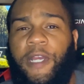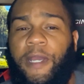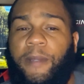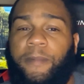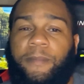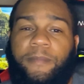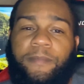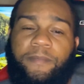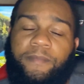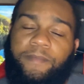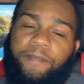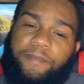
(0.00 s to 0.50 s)

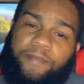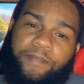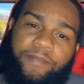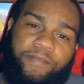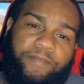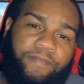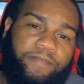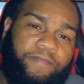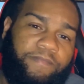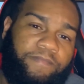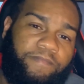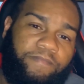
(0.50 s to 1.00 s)

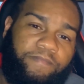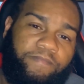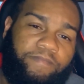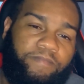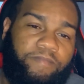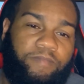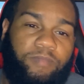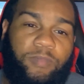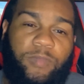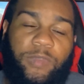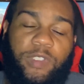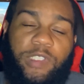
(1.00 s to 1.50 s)

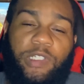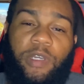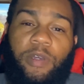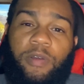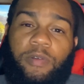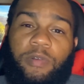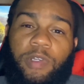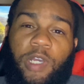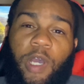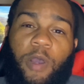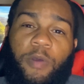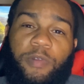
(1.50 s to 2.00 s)
that.
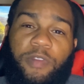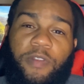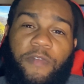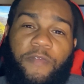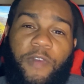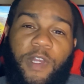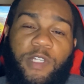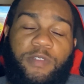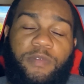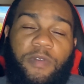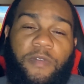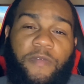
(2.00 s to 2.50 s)
So go with the
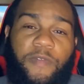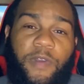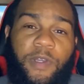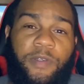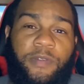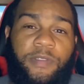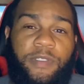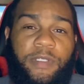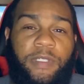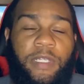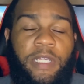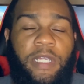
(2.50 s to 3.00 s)
first one
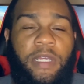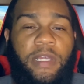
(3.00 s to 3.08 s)
first.